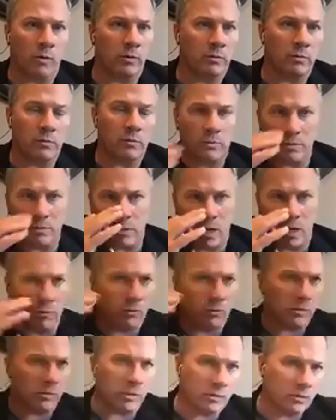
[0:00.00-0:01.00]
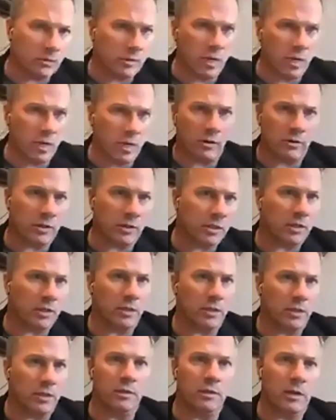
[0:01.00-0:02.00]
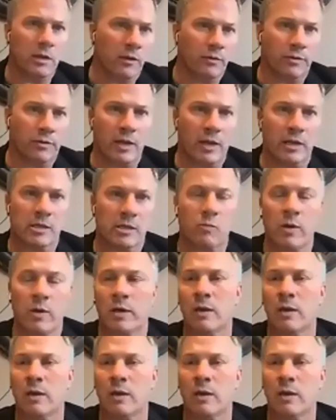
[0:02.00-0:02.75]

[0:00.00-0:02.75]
tunnels and terrorists and other things, when